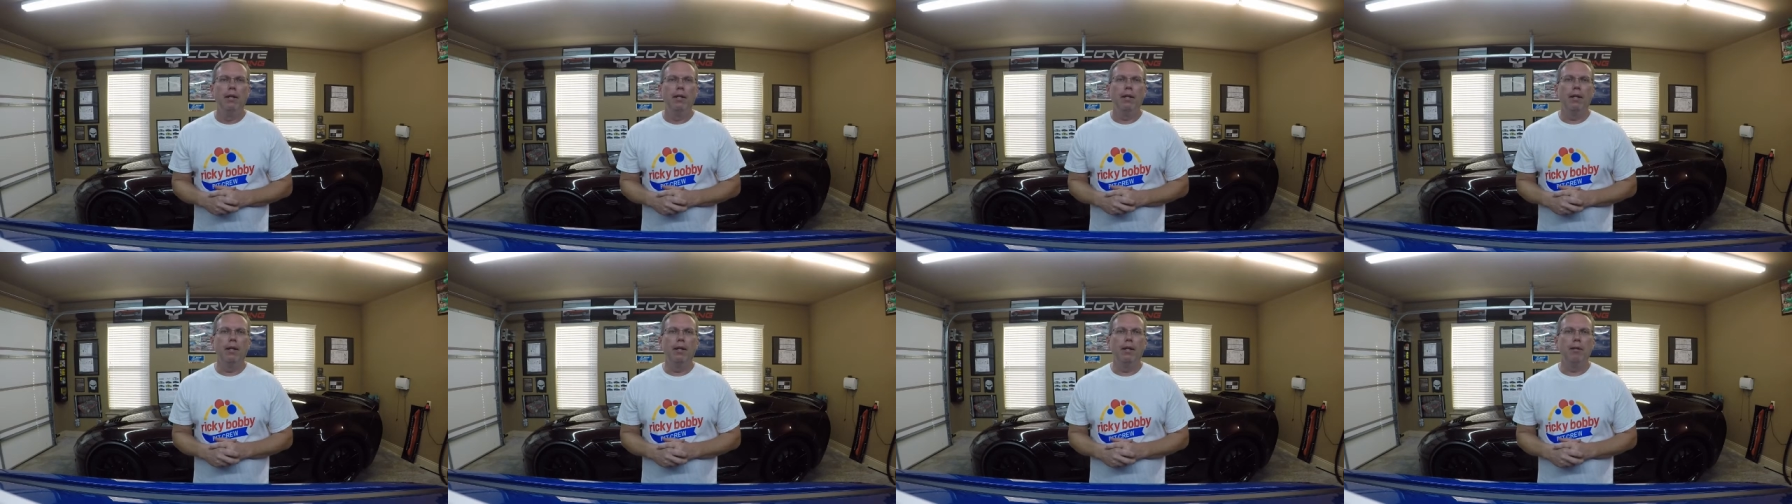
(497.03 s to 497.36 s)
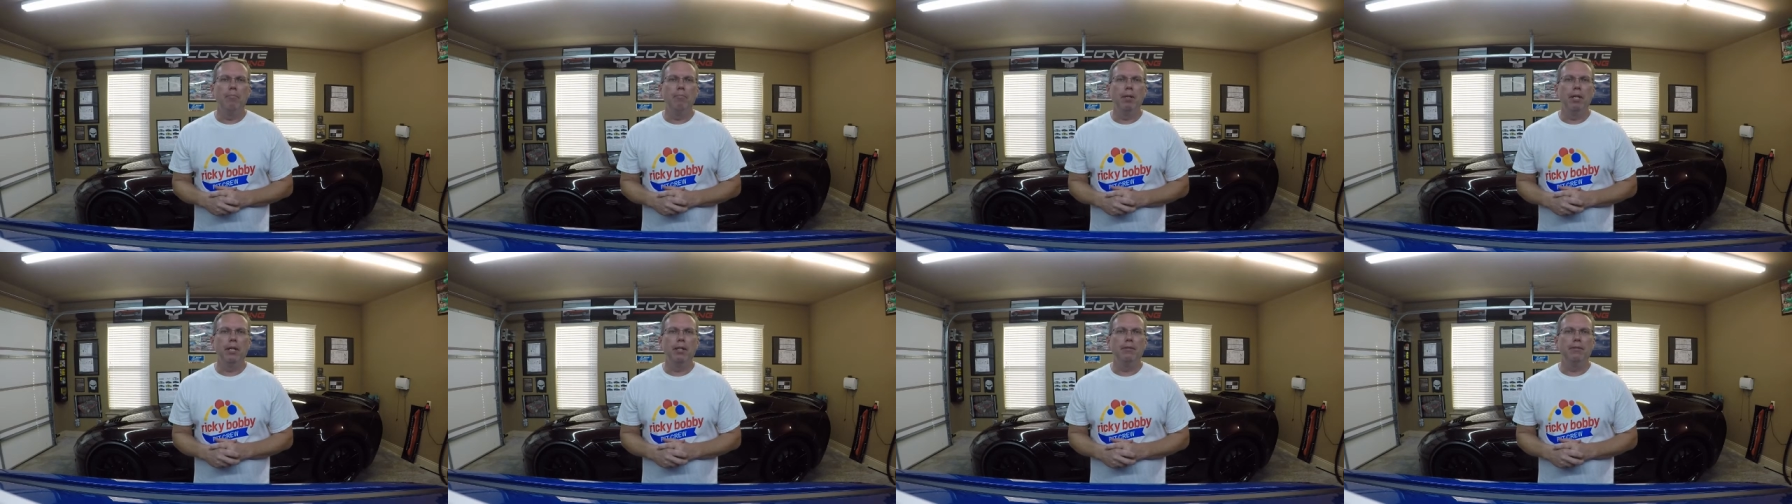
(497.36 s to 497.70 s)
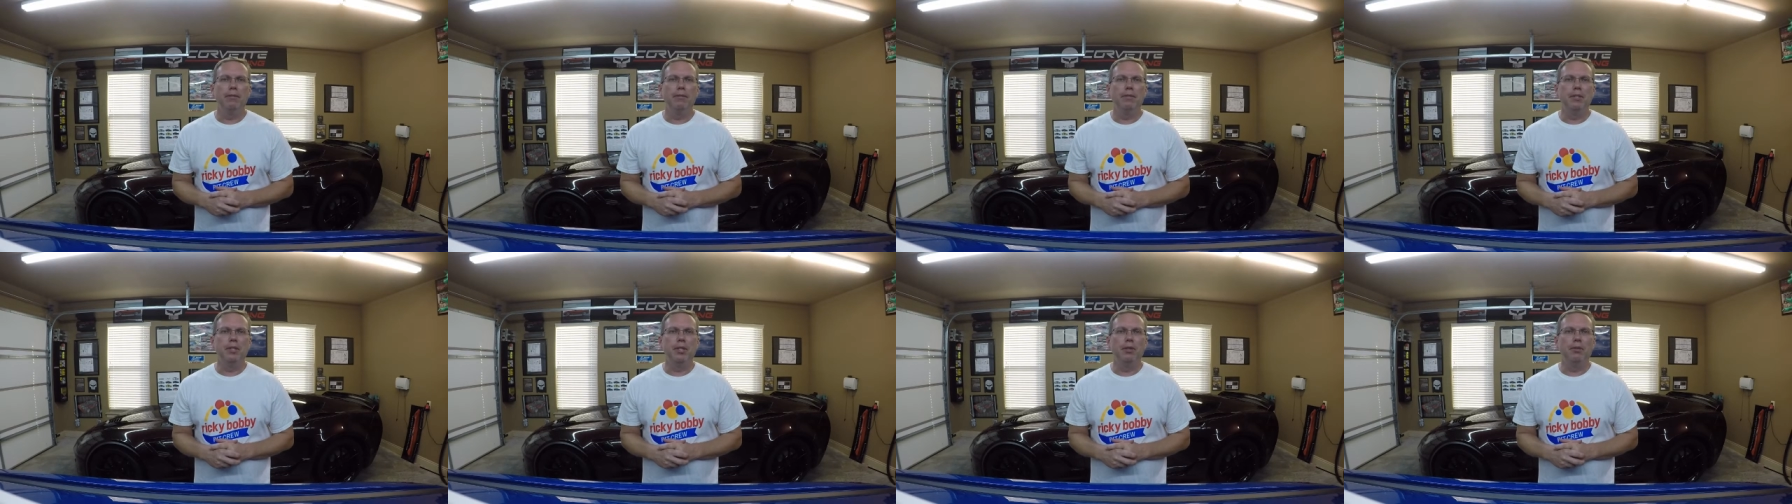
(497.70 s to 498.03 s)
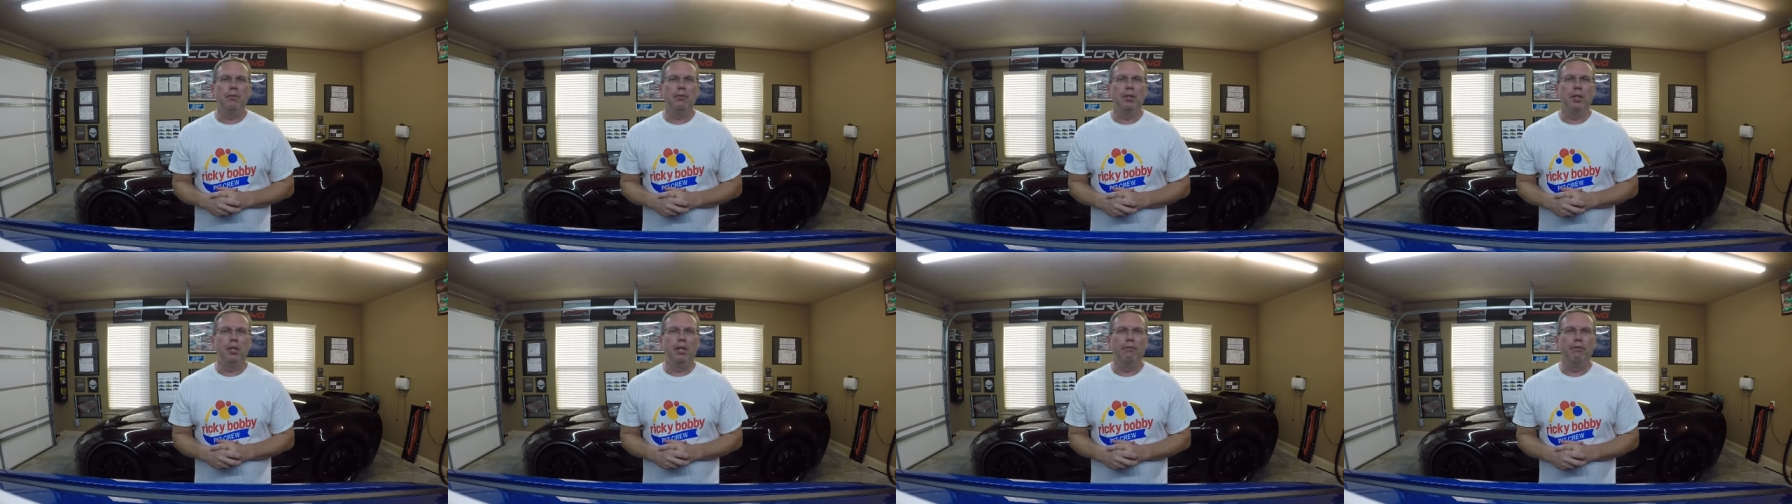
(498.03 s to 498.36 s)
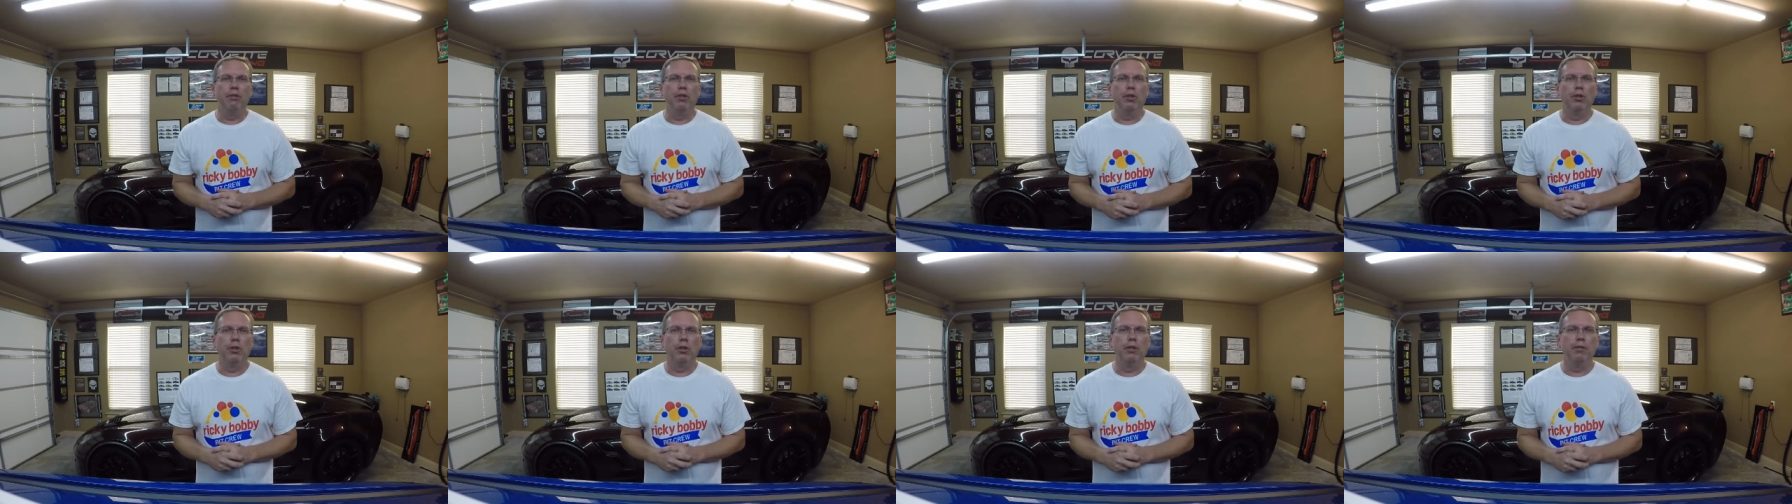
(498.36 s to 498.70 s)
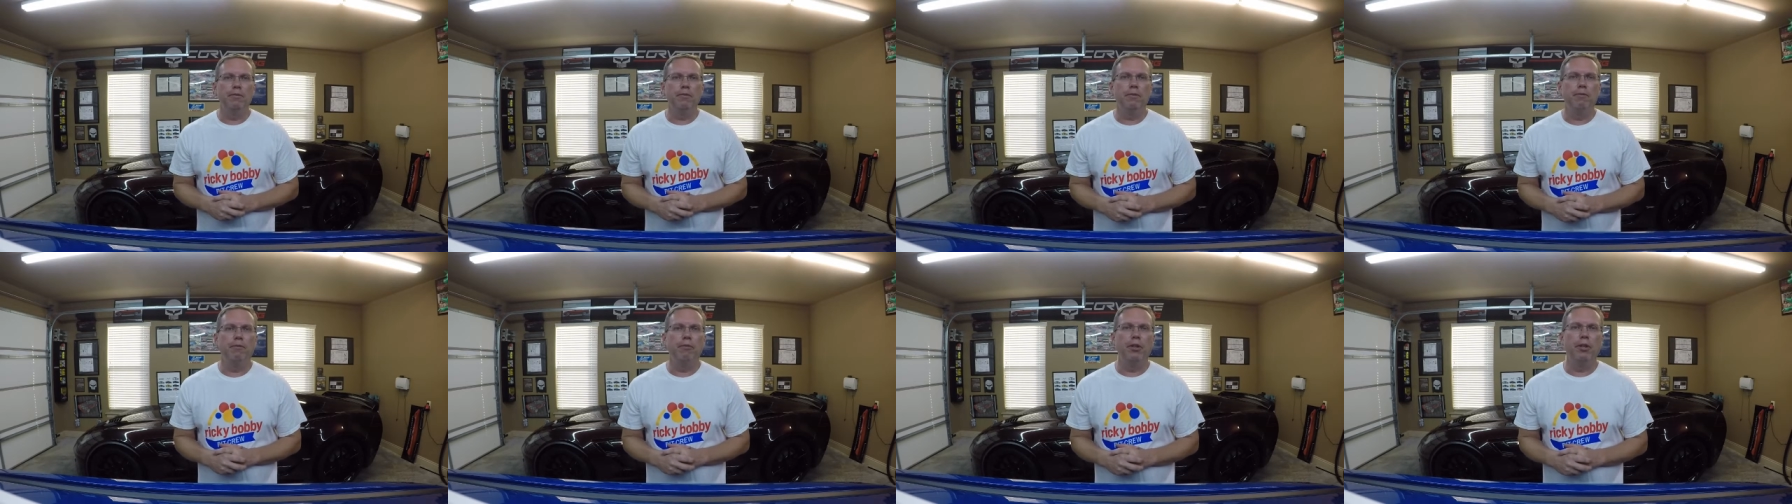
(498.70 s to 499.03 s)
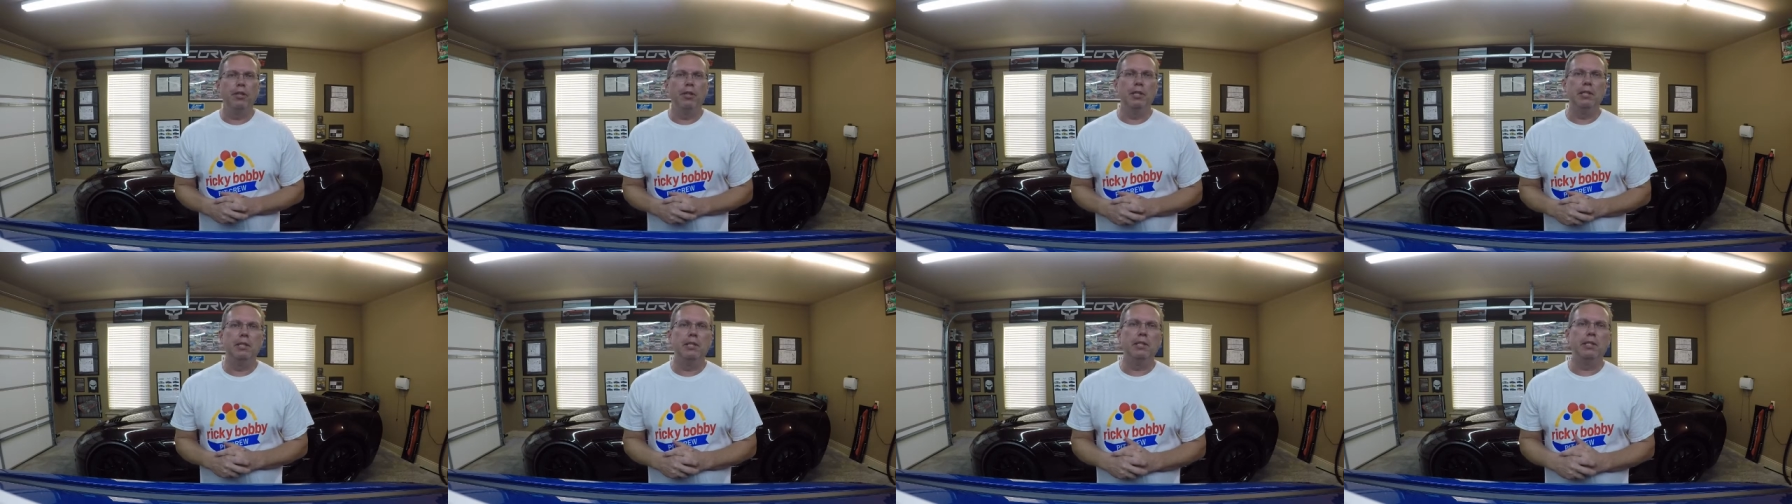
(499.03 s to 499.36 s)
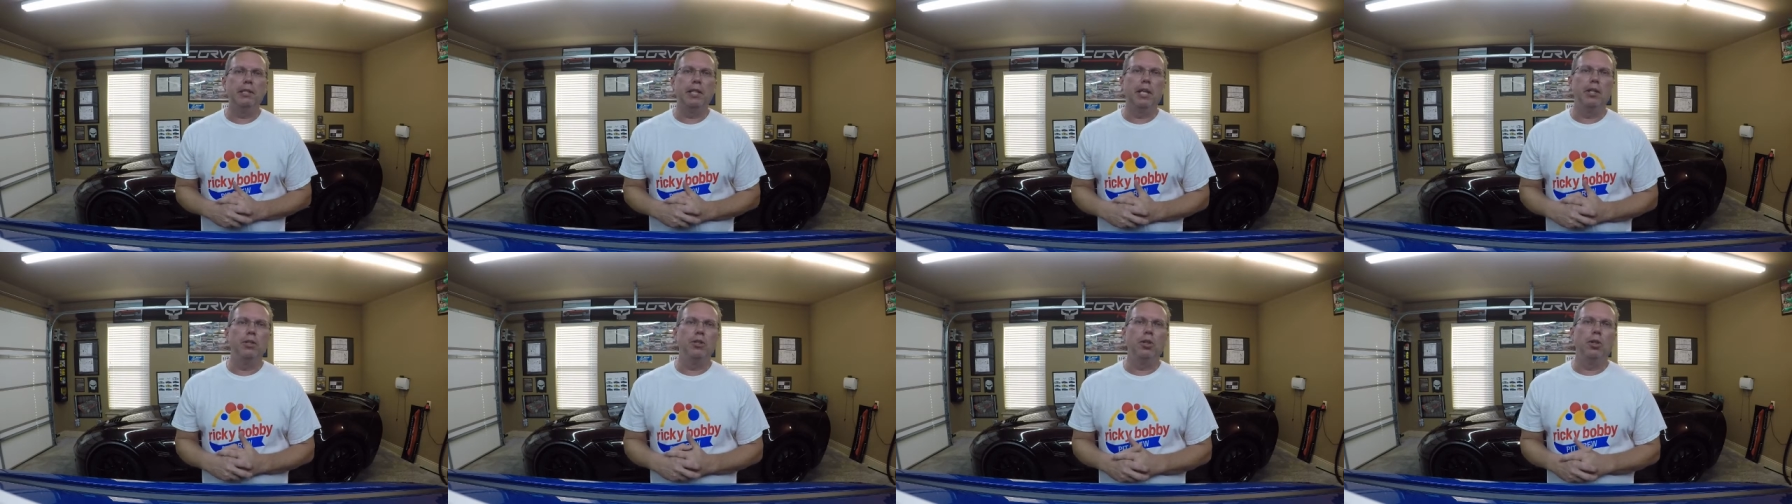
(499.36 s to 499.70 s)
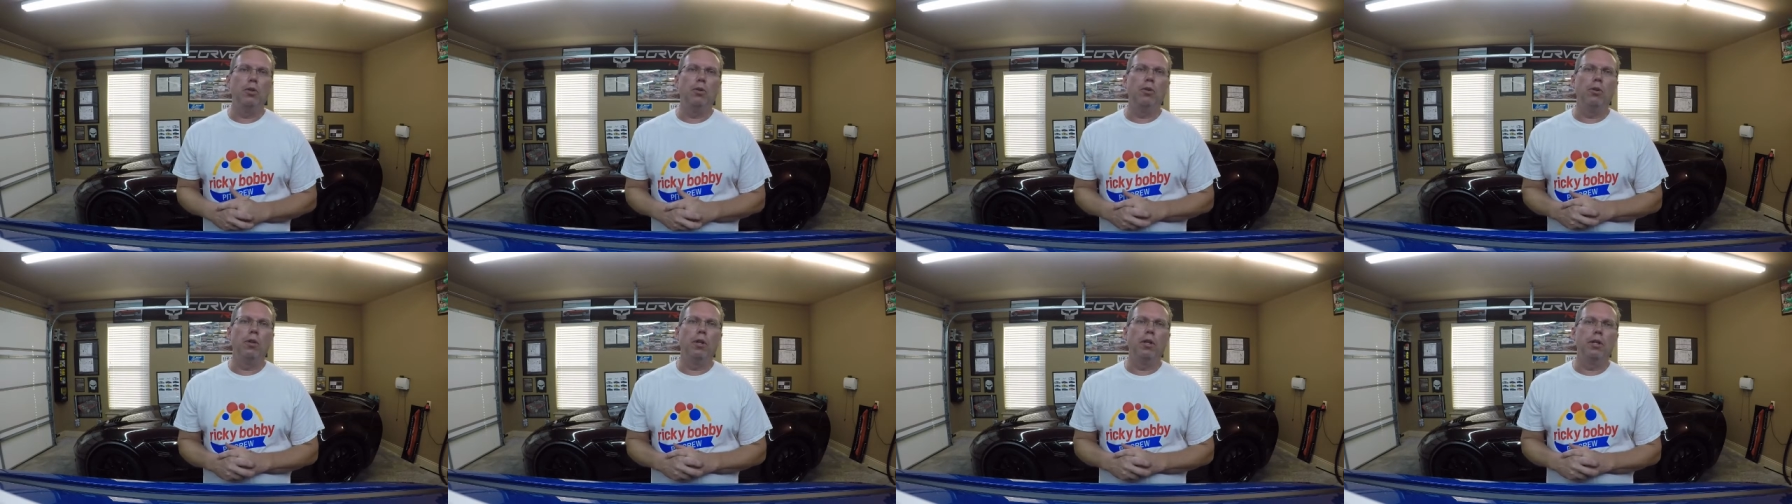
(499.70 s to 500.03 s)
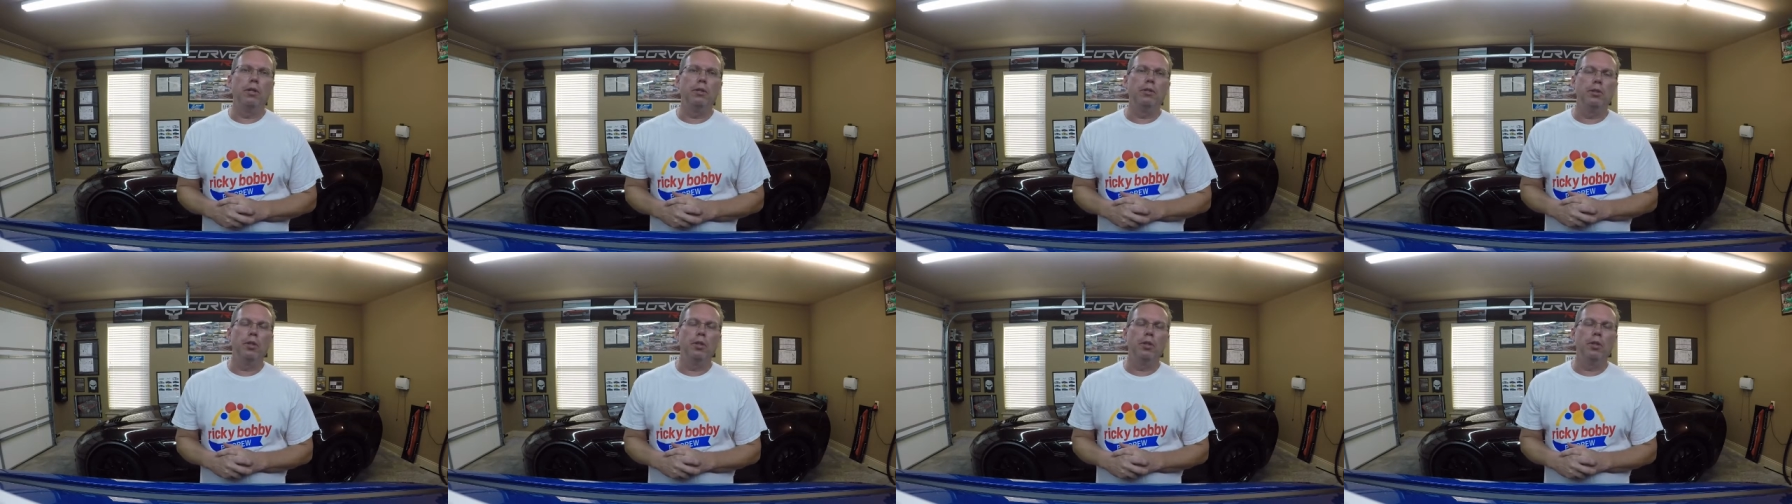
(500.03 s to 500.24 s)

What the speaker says: But you live and learn, figure these things out as you go along.